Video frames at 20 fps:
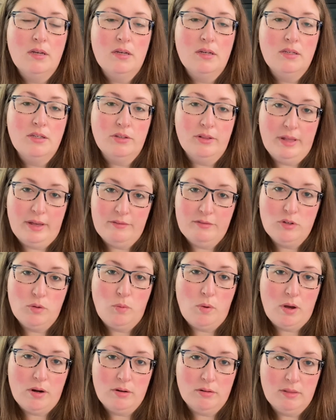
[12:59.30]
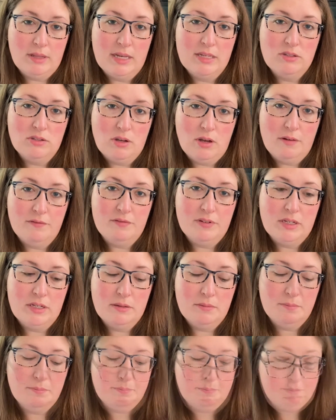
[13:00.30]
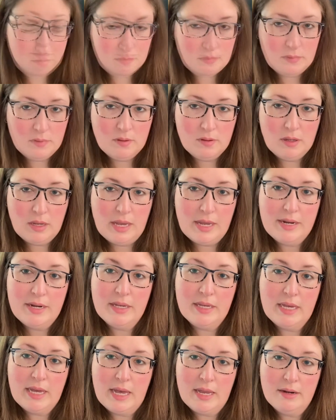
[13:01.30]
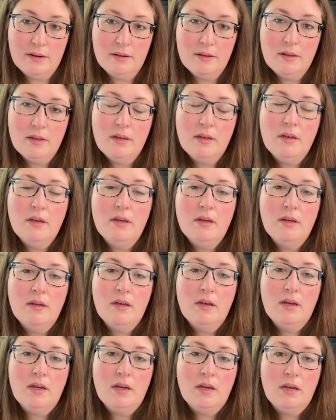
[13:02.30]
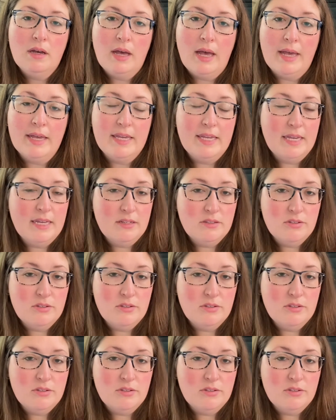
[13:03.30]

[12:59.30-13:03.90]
you'll have to water less often. And again, I can't